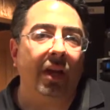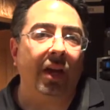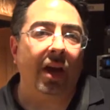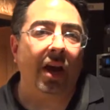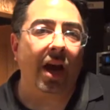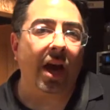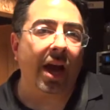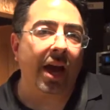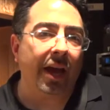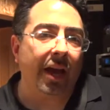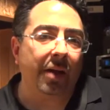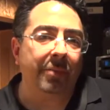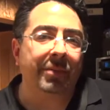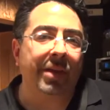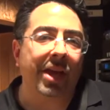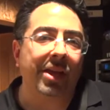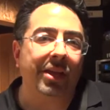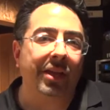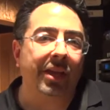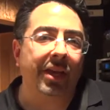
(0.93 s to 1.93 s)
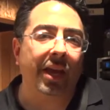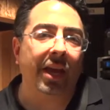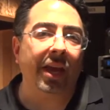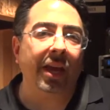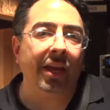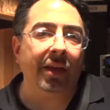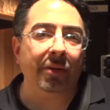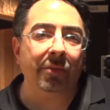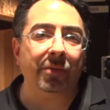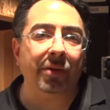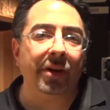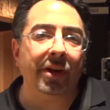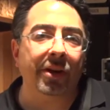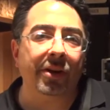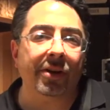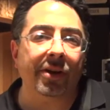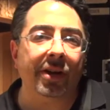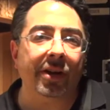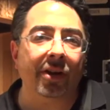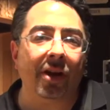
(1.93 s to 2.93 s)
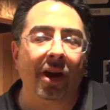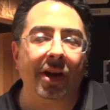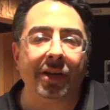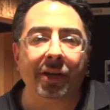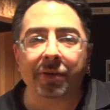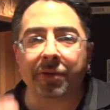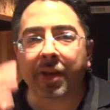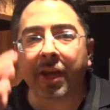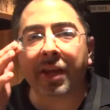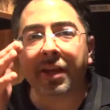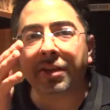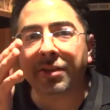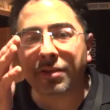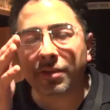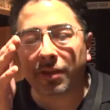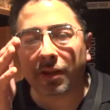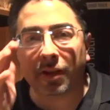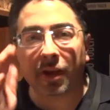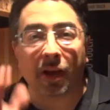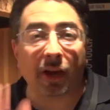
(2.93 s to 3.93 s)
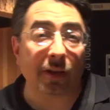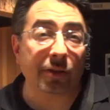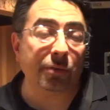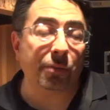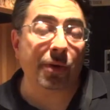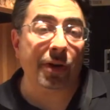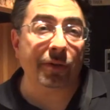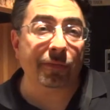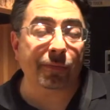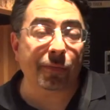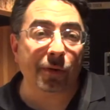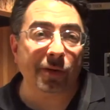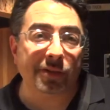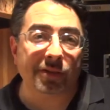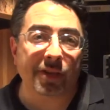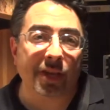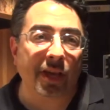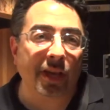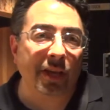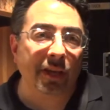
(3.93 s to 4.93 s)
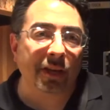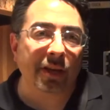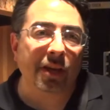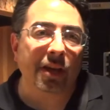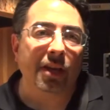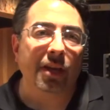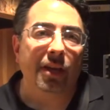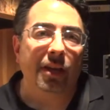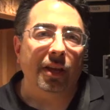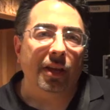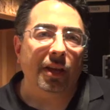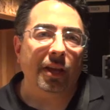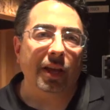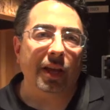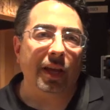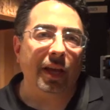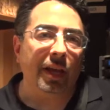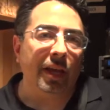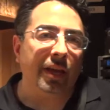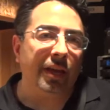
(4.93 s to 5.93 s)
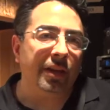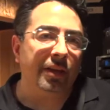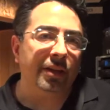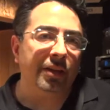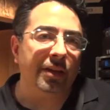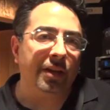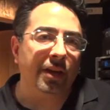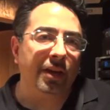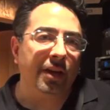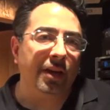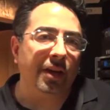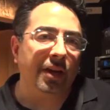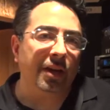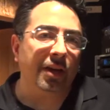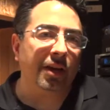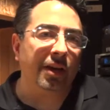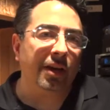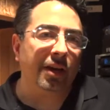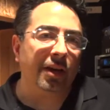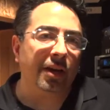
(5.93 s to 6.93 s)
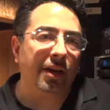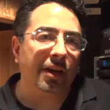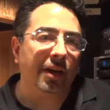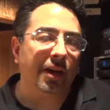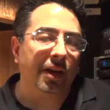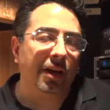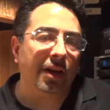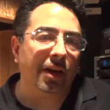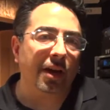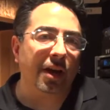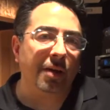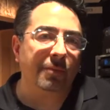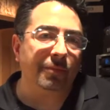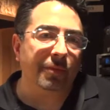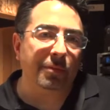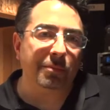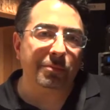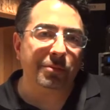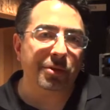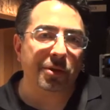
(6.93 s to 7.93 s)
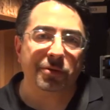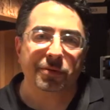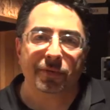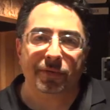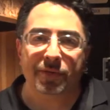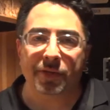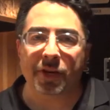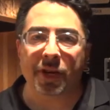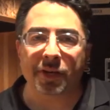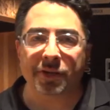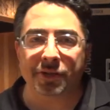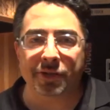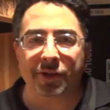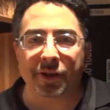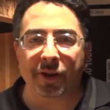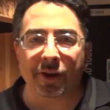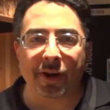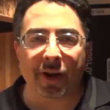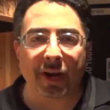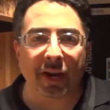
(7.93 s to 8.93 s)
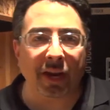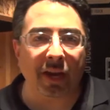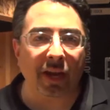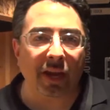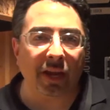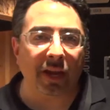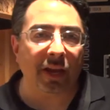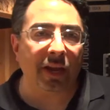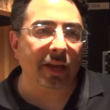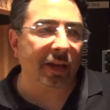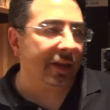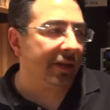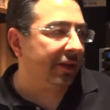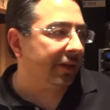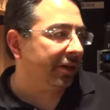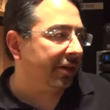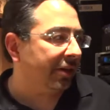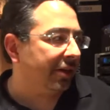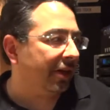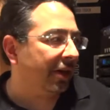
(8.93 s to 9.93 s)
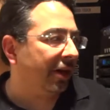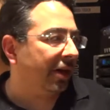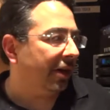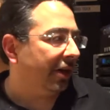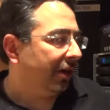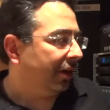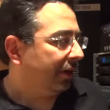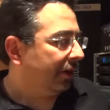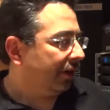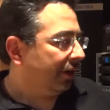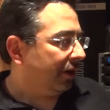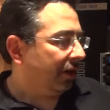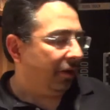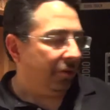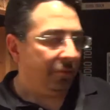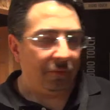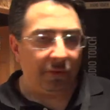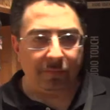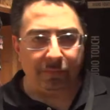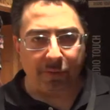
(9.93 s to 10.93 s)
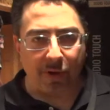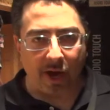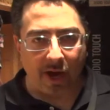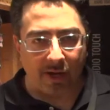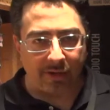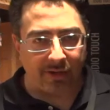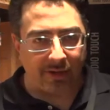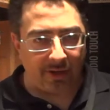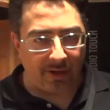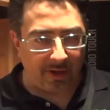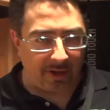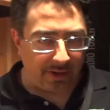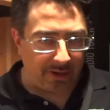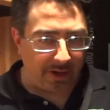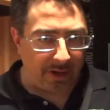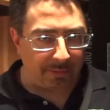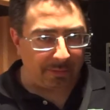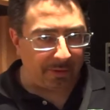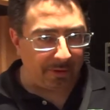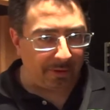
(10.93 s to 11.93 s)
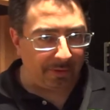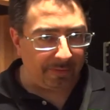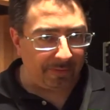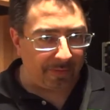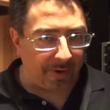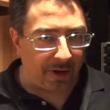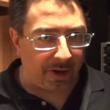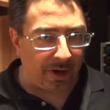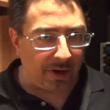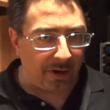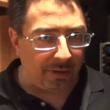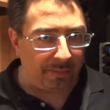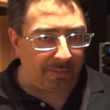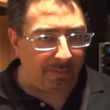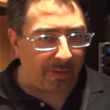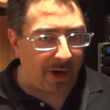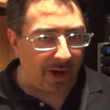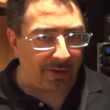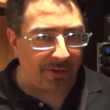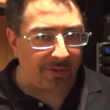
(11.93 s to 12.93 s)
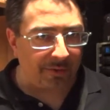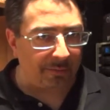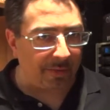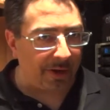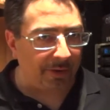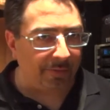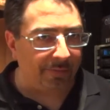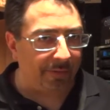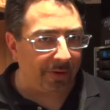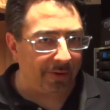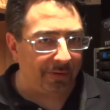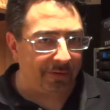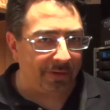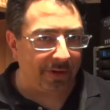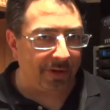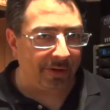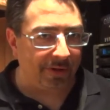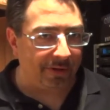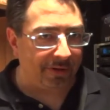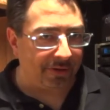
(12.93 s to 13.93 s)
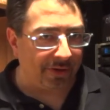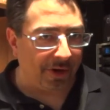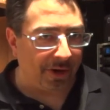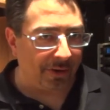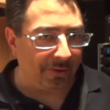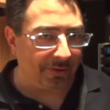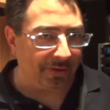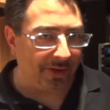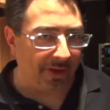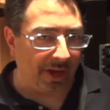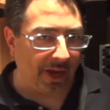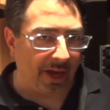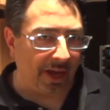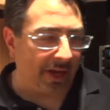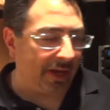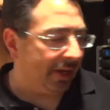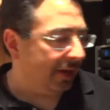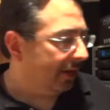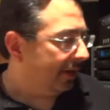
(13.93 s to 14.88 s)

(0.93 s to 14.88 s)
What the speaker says: Hi, I'm Kelly Kay. We're here at AudioDays 2014, and I'm from Josephson Engineering, and we brought a number of our models of microphones here to show today.